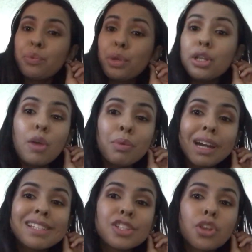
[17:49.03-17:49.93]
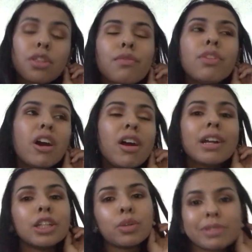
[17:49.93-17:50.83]
I really hope you guys enjoyed the vlog.
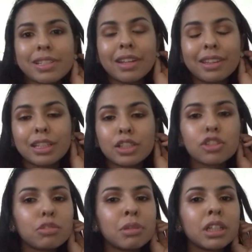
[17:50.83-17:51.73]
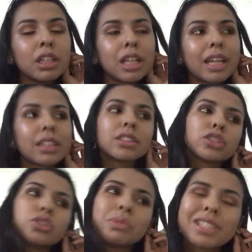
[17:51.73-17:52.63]
I know it wasn't anything too much like
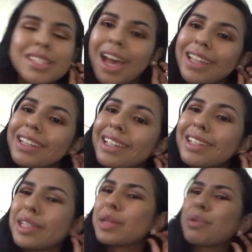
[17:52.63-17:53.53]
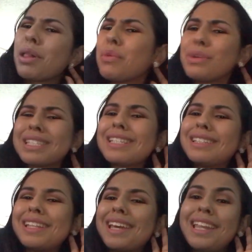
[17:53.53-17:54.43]
too exciting. It probably wasn't
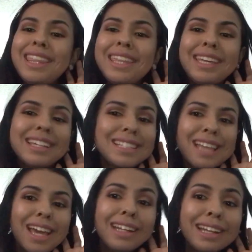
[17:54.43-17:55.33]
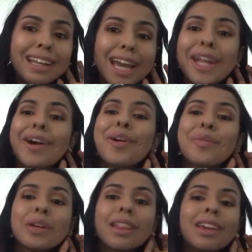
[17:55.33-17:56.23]
anything exciting at all
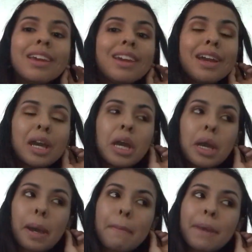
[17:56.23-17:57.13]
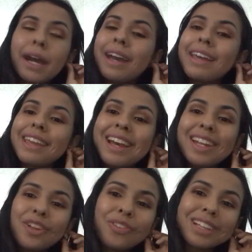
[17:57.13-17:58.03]
really, but yeah,
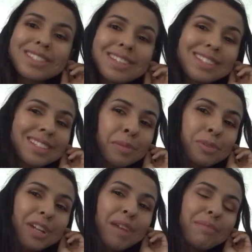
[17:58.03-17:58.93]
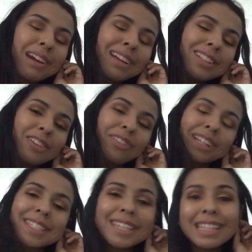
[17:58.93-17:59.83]
don't forget to hit the subscribe button, don't
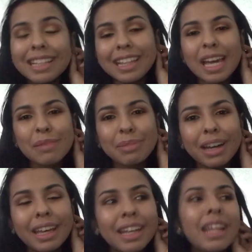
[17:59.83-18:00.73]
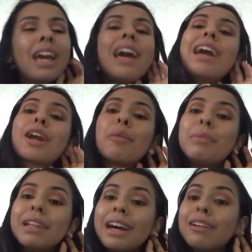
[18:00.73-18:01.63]
forget to hit the like button,
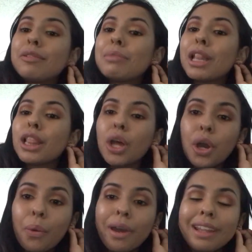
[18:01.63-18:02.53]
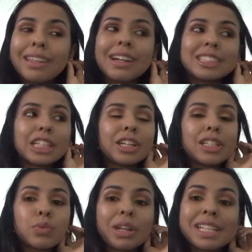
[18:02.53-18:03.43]
comment down below anything else that you
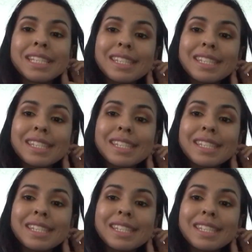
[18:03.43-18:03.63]
guys want to